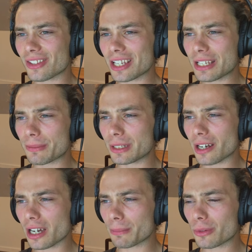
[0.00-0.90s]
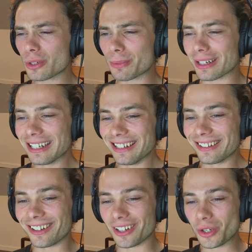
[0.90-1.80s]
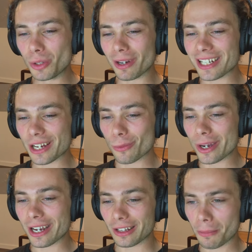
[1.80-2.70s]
these dark blues, but uh, who do I take where?